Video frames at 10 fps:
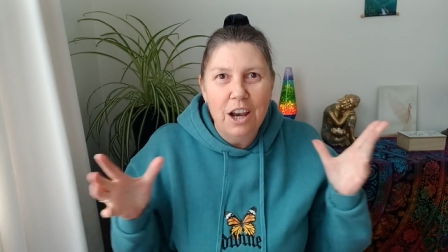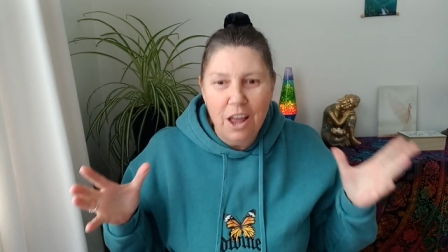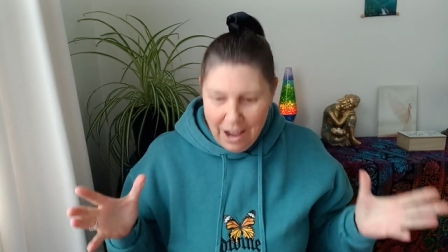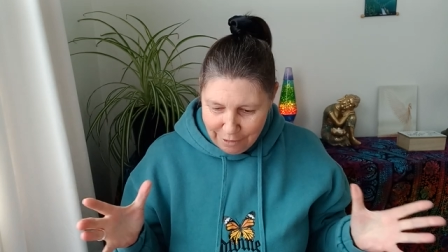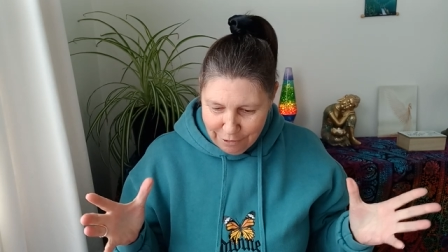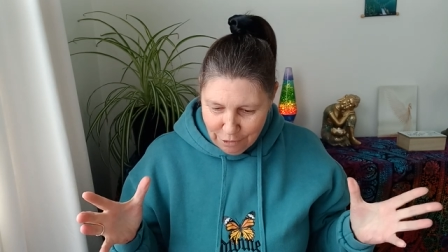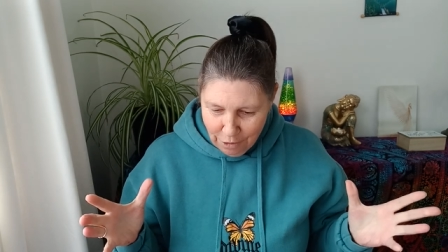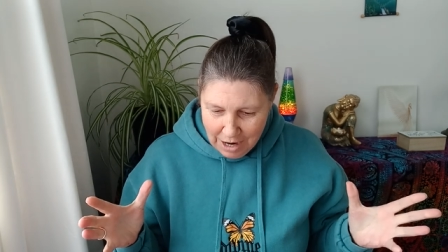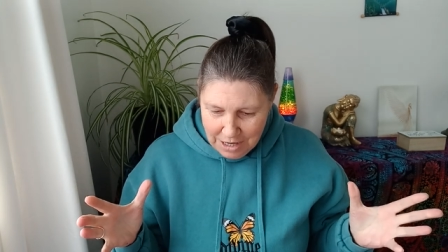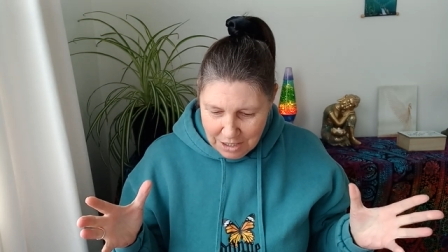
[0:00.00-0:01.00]
life,
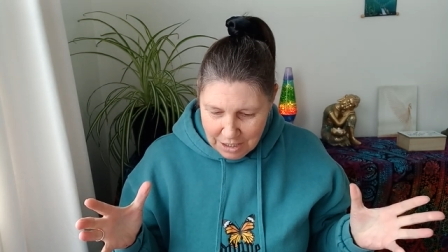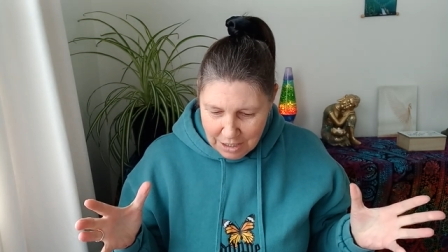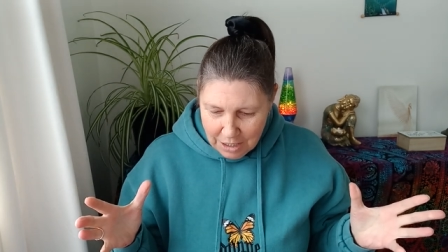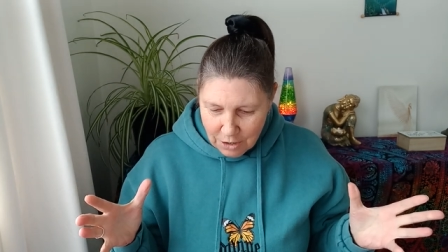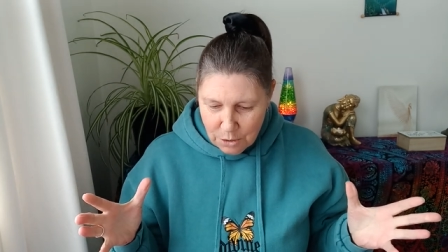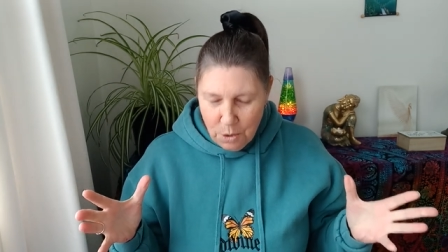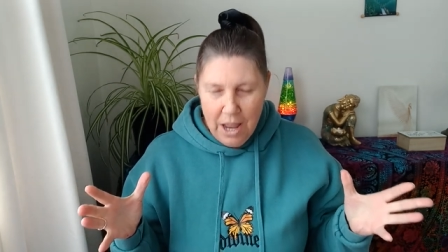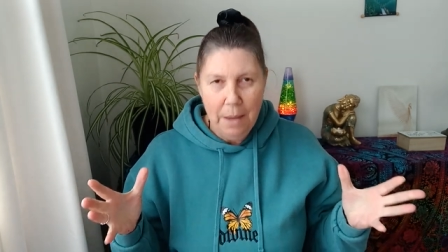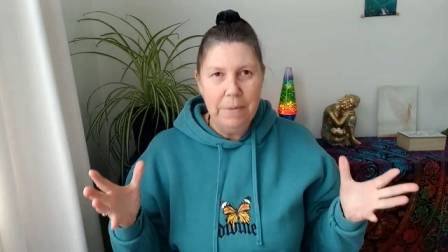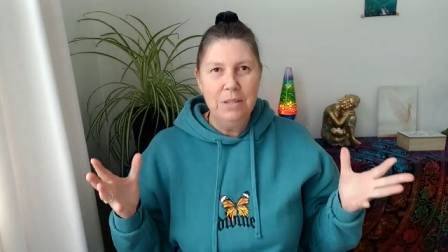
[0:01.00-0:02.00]
right? Because what
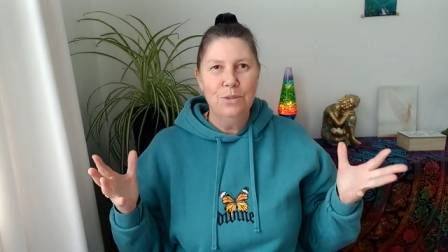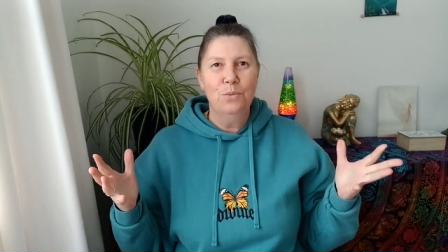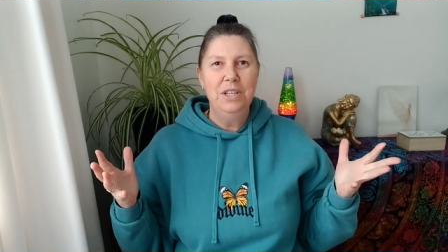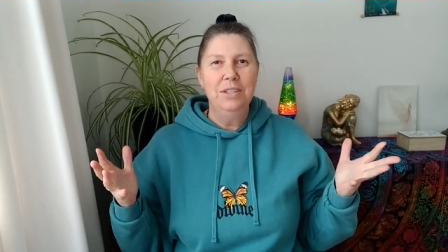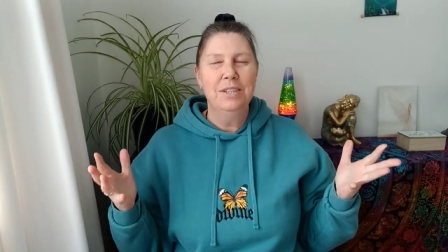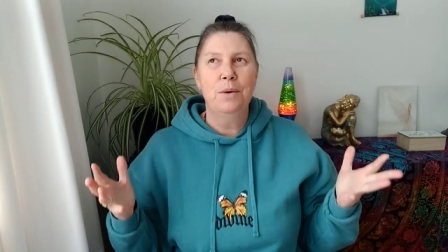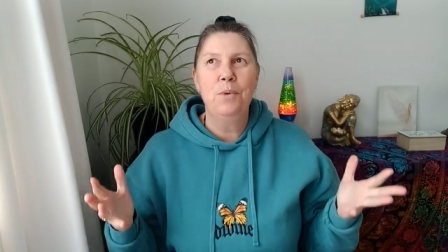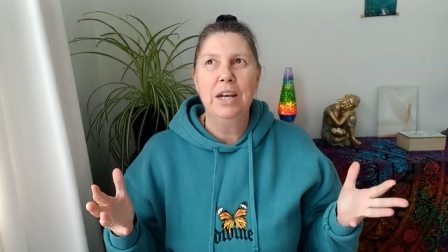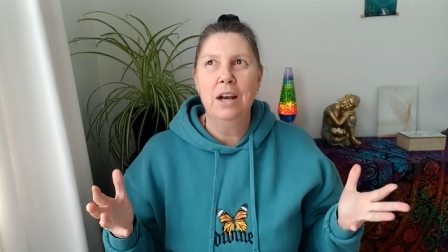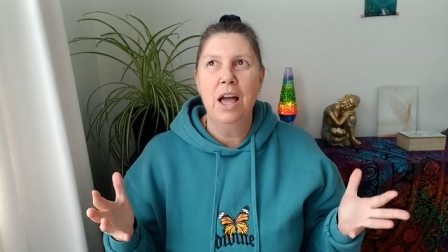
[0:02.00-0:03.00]
happens when
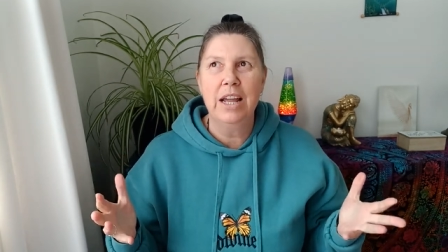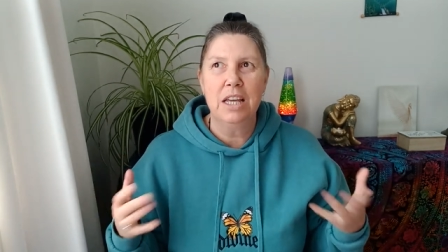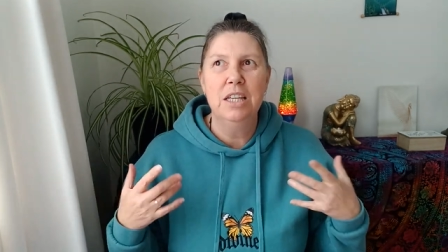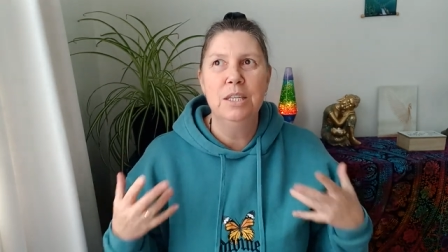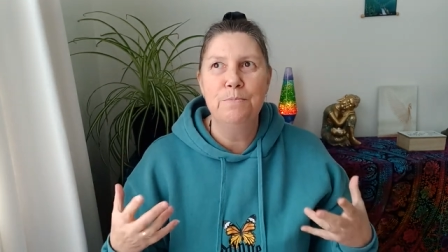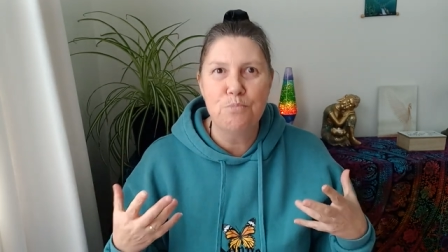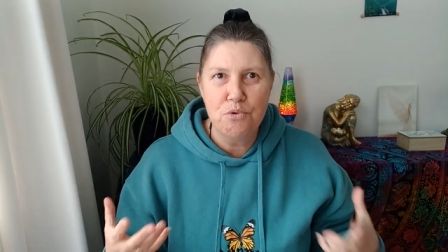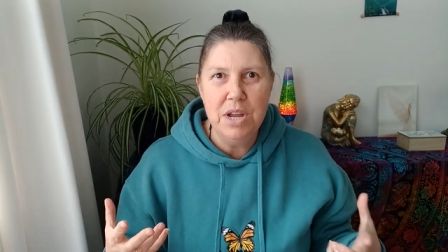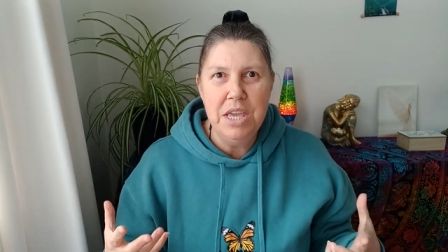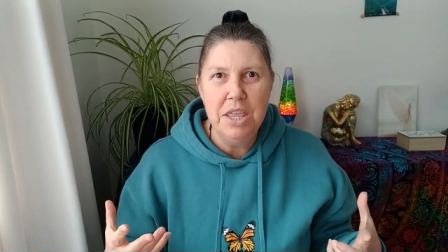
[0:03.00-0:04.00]
someone like isn't
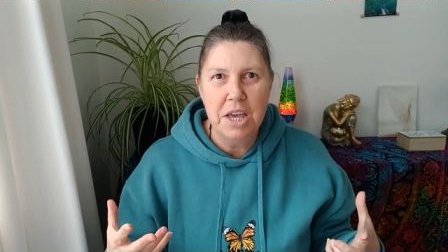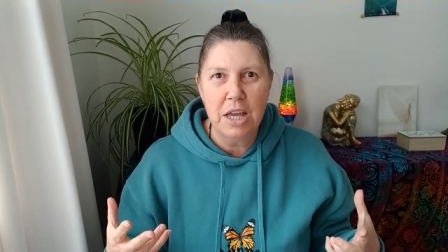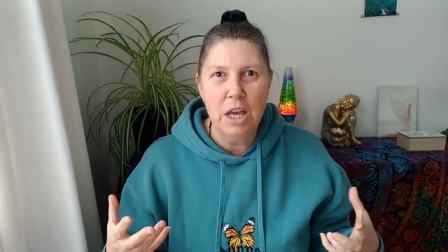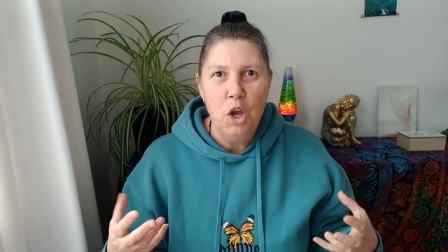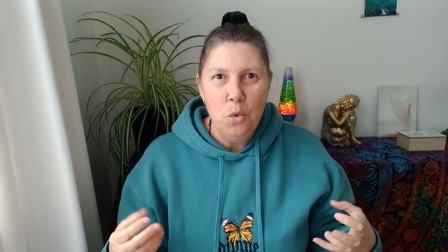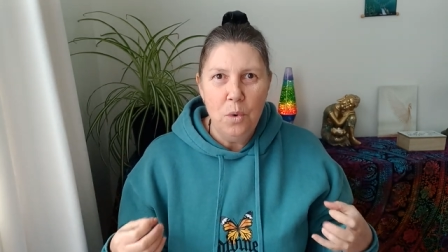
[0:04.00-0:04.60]
breathing?